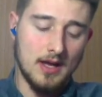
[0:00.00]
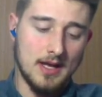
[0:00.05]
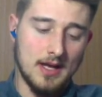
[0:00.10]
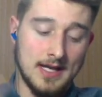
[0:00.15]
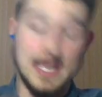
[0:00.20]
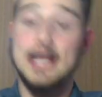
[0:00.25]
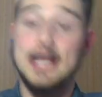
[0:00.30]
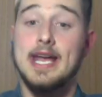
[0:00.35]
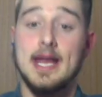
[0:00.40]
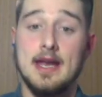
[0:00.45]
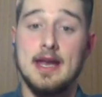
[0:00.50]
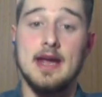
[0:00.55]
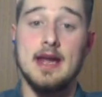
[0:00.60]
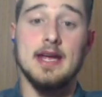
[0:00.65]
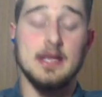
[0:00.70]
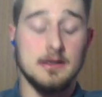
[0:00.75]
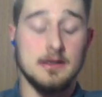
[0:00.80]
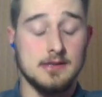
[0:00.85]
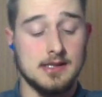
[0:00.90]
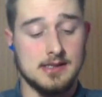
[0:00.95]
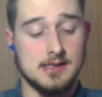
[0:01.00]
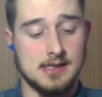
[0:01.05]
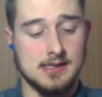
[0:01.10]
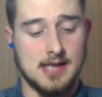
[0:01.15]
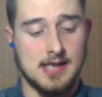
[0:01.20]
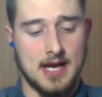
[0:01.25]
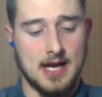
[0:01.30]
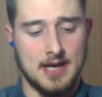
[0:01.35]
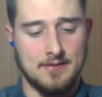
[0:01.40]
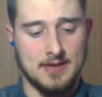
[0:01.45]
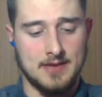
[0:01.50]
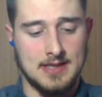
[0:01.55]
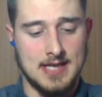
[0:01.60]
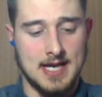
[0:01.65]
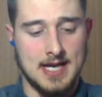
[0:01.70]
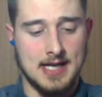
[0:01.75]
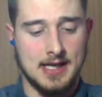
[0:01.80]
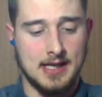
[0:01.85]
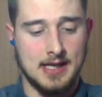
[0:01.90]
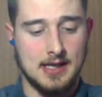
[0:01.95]
Nick at Night uses this kind of a
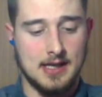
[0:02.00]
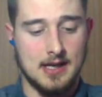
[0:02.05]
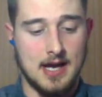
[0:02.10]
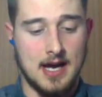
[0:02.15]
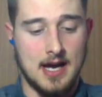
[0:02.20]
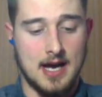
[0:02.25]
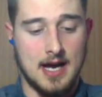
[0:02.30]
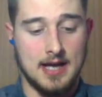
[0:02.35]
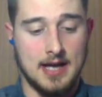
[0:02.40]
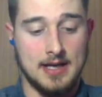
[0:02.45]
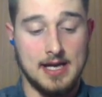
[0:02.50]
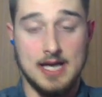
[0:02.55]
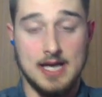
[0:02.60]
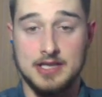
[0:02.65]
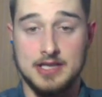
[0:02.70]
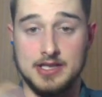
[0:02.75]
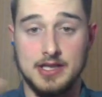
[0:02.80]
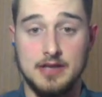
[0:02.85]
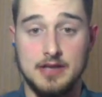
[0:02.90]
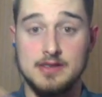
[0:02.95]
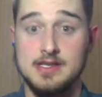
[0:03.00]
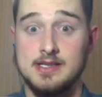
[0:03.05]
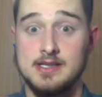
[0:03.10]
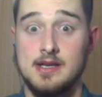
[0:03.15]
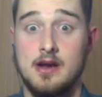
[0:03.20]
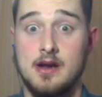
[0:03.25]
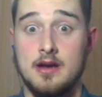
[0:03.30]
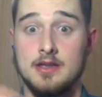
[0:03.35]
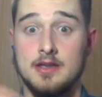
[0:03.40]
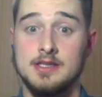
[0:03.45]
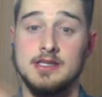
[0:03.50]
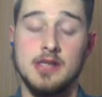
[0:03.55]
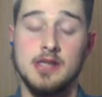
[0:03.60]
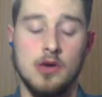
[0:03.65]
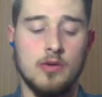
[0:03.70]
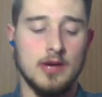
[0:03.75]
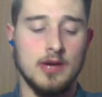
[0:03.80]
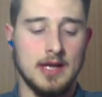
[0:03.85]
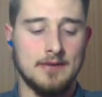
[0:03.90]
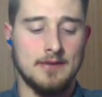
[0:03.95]
deck. He actually uses it on his
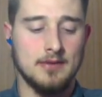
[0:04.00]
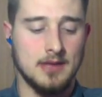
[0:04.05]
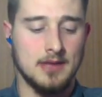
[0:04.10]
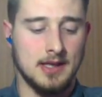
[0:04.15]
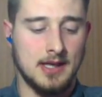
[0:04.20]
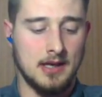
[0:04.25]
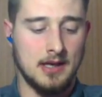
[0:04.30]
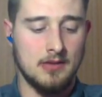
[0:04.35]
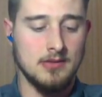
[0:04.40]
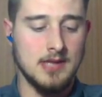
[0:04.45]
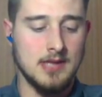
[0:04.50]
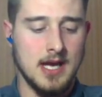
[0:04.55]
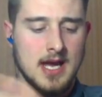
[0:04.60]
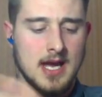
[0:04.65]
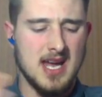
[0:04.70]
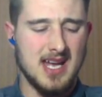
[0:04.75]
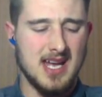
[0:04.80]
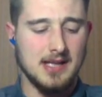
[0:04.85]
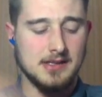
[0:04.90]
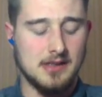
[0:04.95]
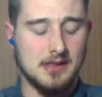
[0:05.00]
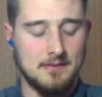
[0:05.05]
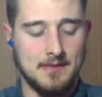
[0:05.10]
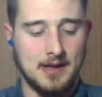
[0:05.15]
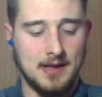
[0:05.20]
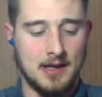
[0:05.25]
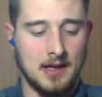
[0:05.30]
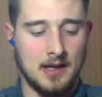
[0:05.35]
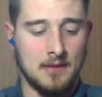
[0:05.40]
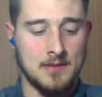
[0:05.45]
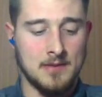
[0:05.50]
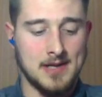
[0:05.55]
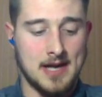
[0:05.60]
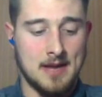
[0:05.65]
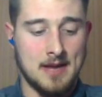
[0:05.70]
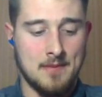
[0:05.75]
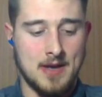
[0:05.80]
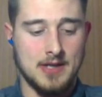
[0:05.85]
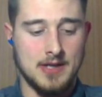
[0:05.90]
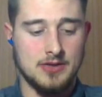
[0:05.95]
lower level account. And so I'm thinking I
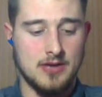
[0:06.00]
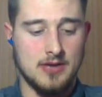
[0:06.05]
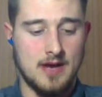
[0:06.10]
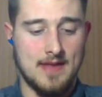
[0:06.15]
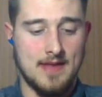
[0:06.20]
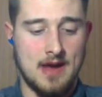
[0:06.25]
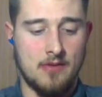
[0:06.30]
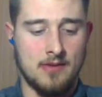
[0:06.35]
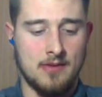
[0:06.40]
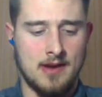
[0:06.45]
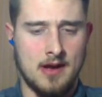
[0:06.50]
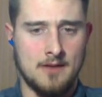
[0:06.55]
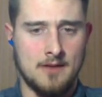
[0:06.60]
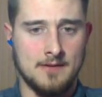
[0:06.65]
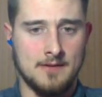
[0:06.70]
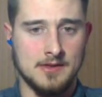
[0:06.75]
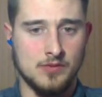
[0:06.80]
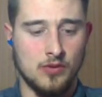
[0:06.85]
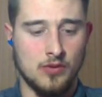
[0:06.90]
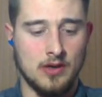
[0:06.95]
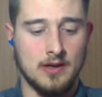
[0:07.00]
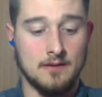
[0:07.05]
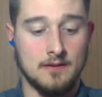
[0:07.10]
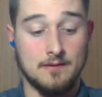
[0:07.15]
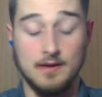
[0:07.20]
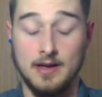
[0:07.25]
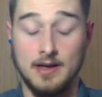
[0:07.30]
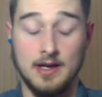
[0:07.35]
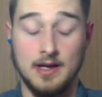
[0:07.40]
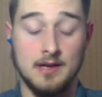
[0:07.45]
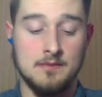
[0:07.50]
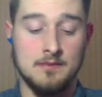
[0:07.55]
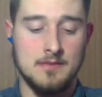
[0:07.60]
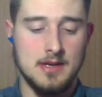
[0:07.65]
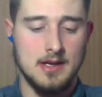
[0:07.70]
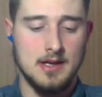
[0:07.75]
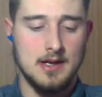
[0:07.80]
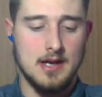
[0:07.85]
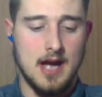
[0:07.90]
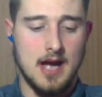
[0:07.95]
might try that one out if it's working for him.
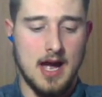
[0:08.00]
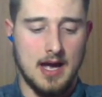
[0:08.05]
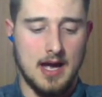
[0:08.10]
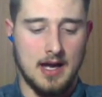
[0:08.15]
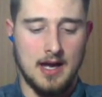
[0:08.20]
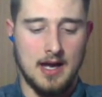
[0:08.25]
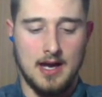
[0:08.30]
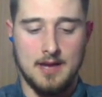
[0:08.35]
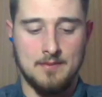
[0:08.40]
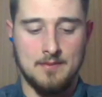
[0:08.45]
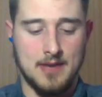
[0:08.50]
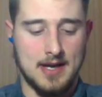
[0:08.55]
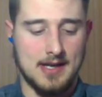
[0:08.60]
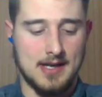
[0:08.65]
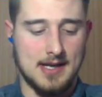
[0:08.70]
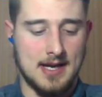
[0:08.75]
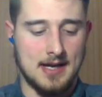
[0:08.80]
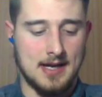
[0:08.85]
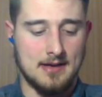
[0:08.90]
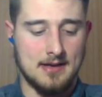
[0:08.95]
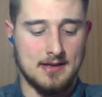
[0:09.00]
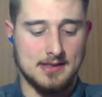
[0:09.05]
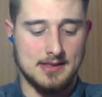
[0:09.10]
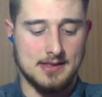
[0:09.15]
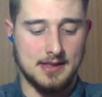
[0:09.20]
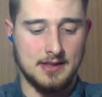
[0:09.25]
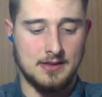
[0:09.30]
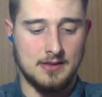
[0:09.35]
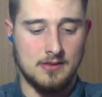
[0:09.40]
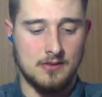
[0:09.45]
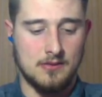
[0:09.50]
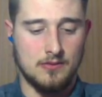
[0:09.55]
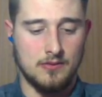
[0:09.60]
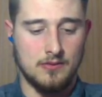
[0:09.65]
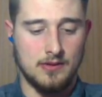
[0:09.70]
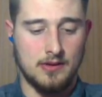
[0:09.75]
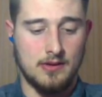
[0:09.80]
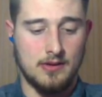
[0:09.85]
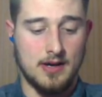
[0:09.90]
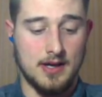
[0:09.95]
But I honestly don't really
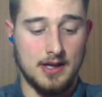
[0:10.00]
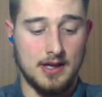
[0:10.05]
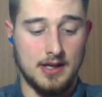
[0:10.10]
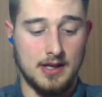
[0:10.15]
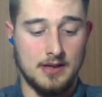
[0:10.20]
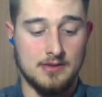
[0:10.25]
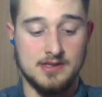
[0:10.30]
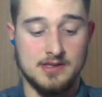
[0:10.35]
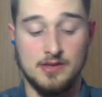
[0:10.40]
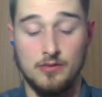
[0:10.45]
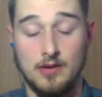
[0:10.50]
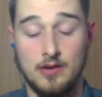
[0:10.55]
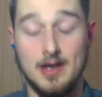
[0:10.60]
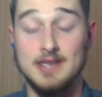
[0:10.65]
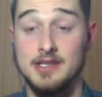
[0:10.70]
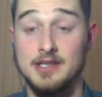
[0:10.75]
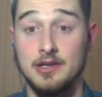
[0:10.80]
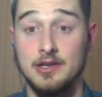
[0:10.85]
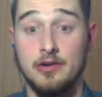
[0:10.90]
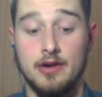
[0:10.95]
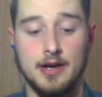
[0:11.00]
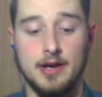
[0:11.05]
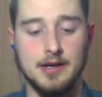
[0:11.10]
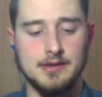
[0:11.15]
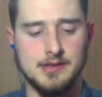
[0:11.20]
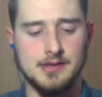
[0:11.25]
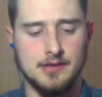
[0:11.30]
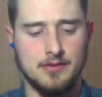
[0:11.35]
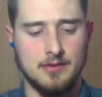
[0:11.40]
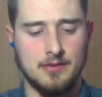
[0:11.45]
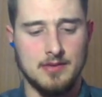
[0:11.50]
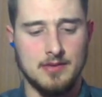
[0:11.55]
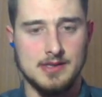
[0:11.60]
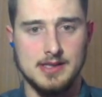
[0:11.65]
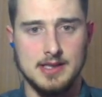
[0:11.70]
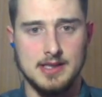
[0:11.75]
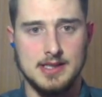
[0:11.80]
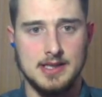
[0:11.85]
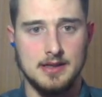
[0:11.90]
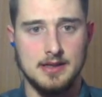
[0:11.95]
know how to use it, whereas I know how to use the Three
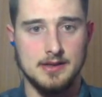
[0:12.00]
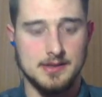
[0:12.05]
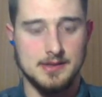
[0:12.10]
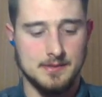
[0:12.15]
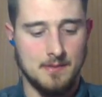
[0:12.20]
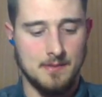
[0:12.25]
Musketeers.